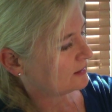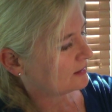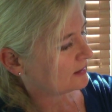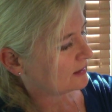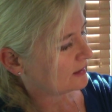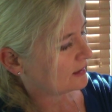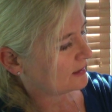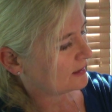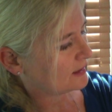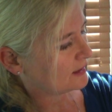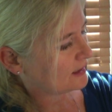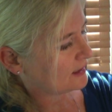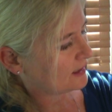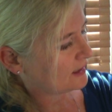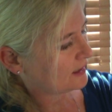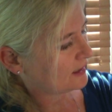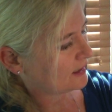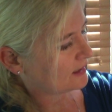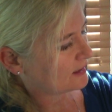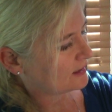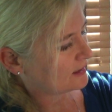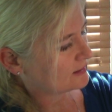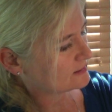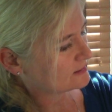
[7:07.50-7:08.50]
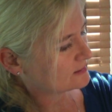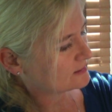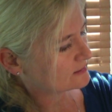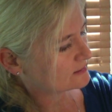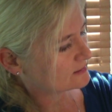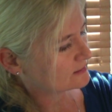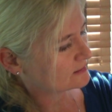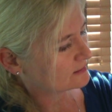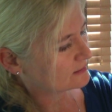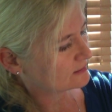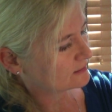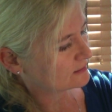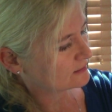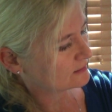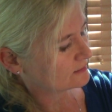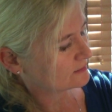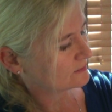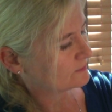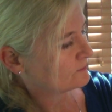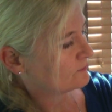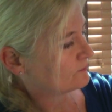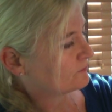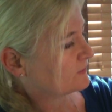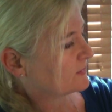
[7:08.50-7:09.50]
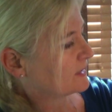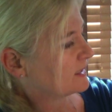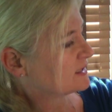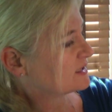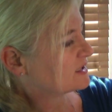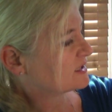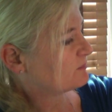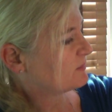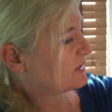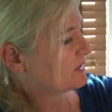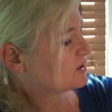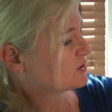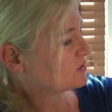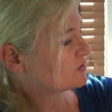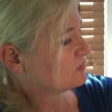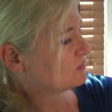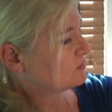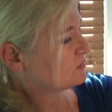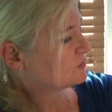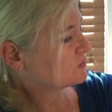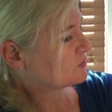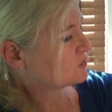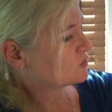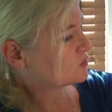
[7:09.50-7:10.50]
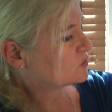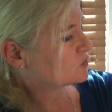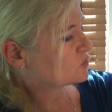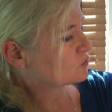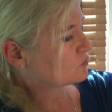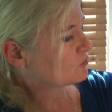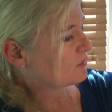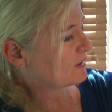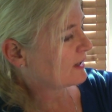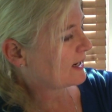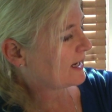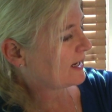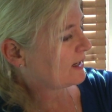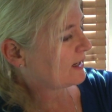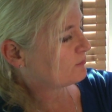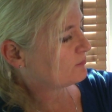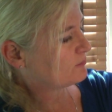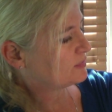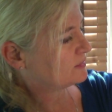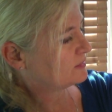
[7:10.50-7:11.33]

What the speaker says: and it has a special strap